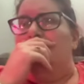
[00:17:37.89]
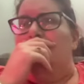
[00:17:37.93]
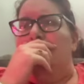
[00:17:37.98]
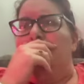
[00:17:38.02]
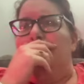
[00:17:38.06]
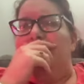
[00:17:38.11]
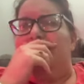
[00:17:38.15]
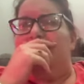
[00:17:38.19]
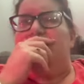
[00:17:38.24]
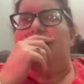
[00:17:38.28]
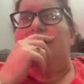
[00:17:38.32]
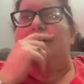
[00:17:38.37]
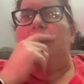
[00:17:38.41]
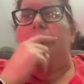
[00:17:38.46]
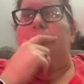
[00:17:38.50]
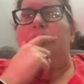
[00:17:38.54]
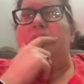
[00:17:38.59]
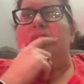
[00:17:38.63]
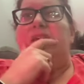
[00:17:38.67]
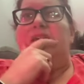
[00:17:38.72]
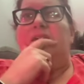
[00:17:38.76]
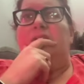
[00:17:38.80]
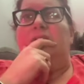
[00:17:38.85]
but
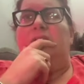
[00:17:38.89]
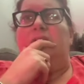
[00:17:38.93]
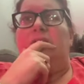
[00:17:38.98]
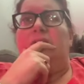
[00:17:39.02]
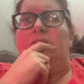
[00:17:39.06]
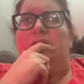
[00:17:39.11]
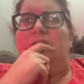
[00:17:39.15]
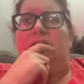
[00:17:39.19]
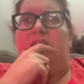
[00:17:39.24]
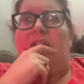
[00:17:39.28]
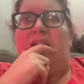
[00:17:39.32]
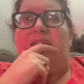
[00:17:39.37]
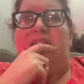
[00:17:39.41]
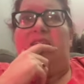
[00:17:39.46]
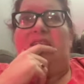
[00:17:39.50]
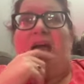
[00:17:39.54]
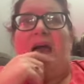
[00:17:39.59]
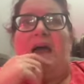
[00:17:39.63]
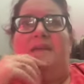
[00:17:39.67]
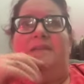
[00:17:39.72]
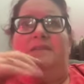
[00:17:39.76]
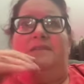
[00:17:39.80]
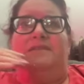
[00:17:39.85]
something like
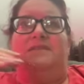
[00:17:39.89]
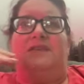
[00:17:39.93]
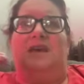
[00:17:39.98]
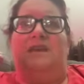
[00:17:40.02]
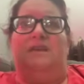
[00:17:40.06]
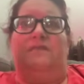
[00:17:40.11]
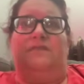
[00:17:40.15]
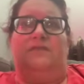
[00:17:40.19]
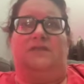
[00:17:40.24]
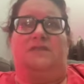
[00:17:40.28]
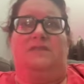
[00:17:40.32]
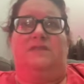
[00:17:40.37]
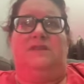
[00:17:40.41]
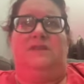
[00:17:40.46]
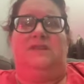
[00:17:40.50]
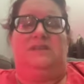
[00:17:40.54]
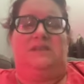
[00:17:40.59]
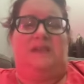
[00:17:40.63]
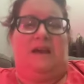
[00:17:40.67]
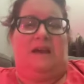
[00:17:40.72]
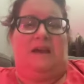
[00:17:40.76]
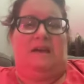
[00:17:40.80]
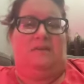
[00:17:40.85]
that instead of a
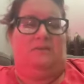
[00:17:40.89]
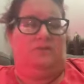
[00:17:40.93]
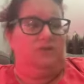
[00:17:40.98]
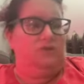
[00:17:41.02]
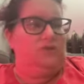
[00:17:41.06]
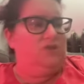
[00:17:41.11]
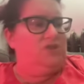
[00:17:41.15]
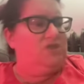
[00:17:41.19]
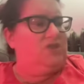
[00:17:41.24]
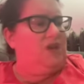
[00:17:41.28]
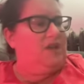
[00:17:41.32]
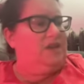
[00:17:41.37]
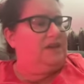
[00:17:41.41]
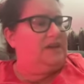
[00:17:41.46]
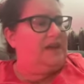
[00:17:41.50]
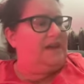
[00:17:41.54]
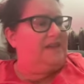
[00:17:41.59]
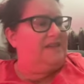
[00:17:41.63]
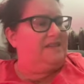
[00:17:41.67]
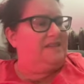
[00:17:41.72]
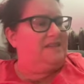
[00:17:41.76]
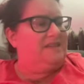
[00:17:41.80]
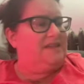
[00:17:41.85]
sit down
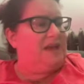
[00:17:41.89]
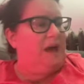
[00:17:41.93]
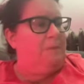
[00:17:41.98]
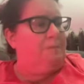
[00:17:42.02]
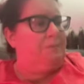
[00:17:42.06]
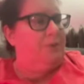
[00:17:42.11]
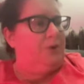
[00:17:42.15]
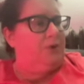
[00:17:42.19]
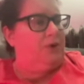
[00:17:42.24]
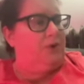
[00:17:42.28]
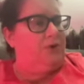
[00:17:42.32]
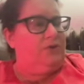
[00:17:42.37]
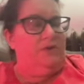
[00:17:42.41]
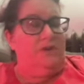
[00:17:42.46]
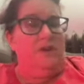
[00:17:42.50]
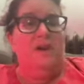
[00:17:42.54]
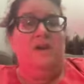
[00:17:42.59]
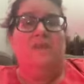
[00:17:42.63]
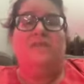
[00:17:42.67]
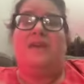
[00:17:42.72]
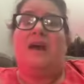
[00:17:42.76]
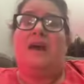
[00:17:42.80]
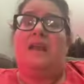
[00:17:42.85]
Sunday supper
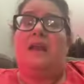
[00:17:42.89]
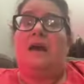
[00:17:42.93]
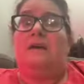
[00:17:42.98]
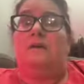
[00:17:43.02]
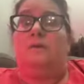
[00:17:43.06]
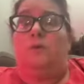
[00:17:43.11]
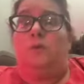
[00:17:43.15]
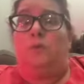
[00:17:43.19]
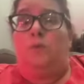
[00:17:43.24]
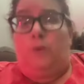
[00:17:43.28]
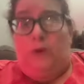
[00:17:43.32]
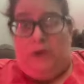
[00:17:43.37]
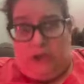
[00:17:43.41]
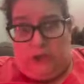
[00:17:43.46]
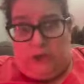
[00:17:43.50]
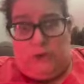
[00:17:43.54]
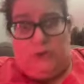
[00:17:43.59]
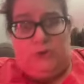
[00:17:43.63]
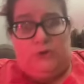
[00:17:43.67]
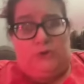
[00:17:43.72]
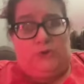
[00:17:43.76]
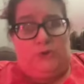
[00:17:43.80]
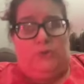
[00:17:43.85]
that we
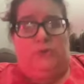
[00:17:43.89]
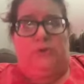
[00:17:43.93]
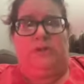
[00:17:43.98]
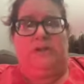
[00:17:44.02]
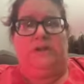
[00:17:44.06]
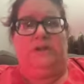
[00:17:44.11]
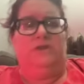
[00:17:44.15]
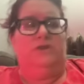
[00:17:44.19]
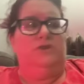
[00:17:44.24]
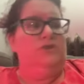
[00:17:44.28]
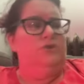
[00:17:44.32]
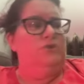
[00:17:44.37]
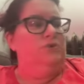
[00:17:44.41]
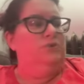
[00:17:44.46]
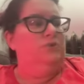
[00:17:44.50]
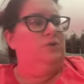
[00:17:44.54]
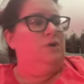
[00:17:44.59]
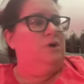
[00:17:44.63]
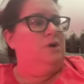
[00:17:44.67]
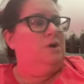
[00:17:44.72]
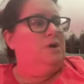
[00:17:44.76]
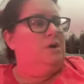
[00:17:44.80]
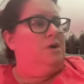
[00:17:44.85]
usually do,
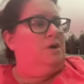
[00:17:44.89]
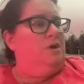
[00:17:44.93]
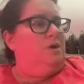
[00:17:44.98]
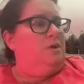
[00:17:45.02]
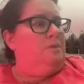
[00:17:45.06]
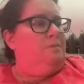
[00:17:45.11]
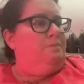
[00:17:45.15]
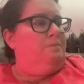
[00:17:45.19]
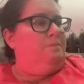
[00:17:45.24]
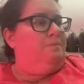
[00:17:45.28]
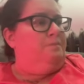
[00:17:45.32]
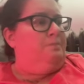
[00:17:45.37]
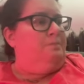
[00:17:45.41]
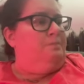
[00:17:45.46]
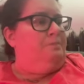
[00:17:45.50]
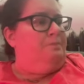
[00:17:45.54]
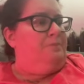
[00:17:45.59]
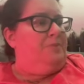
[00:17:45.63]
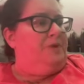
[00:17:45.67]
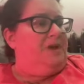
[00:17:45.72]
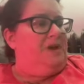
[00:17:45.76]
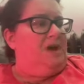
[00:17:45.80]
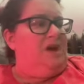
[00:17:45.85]

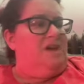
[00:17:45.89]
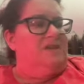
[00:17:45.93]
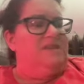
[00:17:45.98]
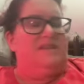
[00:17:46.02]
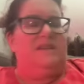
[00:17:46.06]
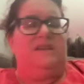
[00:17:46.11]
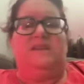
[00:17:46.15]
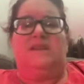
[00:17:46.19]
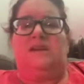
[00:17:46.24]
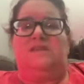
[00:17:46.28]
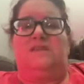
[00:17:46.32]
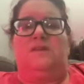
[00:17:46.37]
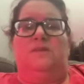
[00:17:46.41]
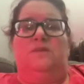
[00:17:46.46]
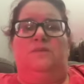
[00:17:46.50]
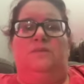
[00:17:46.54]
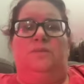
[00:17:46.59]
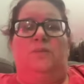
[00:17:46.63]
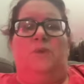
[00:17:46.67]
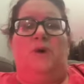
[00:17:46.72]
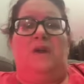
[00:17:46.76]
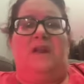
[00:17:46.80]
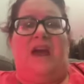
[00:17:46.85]
because he
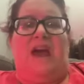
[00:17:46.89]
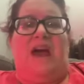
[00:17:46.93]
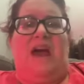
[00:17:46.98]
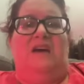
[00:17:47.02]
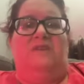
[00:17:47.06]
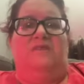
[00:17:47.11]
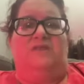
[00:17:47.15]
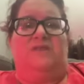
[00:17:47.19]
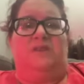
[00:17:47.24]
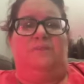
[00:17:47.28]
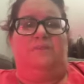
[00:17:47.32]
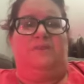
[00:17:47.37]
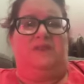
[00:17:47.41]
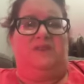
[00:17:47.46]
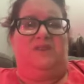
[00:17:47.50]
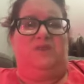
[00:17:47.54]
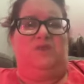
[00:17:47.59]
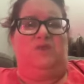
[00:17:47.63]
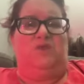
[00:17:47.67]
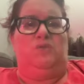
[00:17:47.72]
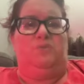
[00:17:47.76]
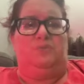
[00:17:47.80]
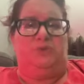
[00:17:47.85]
doesn't want to have something
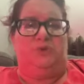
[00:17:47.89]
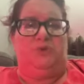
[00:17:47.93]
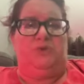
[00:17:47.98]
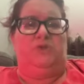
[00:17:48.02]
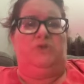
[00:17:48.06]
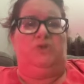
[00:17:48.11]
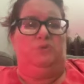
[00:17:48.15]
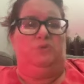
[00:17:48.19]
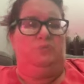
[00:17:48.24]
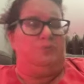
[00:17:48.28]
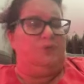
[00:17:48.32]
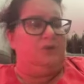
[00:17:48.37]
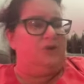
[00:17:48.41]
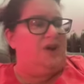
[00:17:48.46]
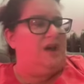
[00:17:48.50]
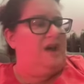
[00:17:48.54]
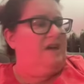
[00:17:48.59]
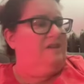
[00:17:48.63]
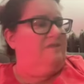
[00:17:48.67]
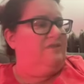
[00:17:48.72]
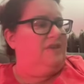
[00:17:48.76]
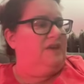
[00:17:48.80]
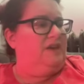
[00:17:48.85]
super, super
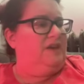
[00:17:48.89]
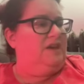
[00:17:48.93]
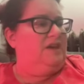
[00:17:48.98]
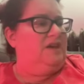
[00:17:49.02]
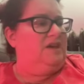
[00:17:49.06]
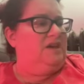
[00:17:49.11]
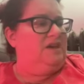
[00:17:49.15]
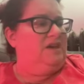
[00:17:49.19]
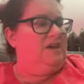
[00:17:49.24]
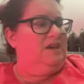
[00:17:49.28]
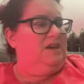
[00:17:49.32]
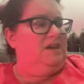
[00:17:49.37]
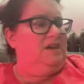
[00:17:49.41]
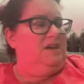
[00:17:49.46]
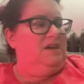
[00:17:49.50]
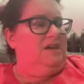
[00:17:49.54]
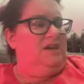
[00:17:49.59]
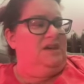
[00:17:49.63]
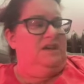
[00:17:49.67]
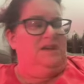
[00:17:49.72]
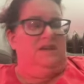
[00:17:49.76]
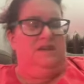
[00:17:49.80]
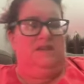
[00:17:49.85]
heavy
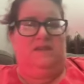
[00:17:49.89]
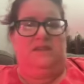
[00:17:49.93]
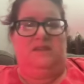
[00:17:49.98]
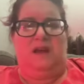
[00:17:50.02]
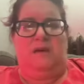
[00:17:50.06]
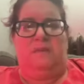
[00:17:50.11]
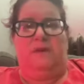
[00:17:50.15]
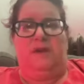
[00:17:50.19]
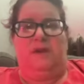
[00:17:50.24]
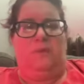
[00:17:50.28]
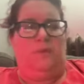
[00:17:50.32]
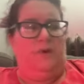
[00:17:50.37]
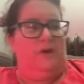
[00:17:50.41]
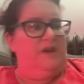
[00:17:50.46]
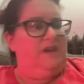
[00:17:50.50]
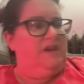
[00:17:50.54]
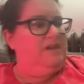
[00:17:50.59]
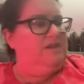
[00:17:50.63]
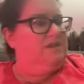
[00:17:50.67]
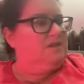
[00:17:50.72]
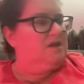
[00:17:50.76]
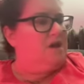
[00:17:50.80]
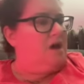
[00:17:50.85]
in his stomach when
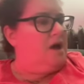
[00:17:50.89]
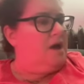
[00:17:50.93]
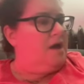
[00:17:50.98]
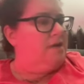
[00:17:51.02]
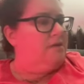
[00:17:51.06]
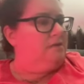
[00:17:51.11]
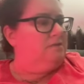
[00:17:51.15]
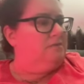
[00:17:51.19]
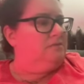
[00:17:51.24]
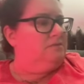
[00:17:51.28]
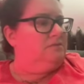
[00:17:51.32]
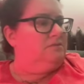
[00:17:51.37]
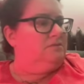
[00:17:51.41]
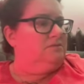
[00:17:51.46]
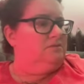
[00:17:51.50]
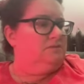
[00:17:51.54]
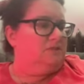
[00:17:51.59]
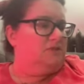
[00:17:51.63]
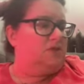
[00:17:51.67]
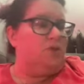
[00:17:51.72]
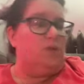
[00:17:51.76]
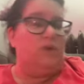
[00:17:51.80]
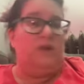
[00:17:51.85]
he's got
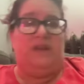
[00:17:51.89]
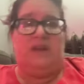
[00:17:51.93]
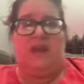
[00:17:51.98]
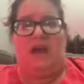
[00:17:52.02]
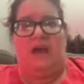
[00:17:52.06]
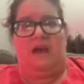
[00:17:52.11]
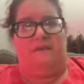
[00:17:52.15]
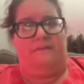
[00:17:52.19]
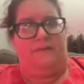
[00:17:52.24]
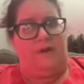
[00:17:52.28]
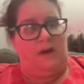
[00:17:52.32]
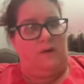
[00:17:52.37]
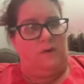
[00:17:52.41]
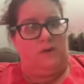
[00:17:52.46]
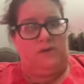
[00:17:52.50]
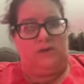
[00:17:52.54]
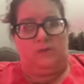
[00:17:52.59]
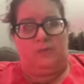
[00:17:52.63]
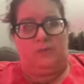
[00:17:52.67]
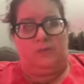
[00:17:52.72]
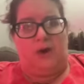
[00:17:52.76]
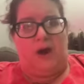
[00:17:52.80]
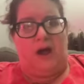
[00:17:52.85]
3.5
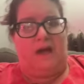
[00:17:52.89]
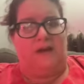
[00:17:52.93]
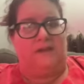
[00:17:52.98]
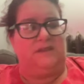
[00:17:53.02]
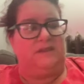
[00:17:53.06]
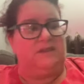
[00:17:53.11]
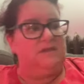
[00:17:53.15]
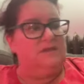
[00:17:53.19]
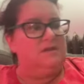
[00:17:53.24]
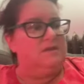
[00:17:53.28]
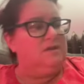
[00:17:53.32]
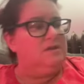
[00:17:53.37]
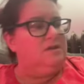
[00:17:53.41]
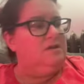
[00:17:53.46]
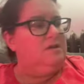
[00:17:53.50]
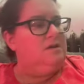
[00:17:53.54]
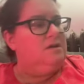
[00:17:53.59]
hours of practice.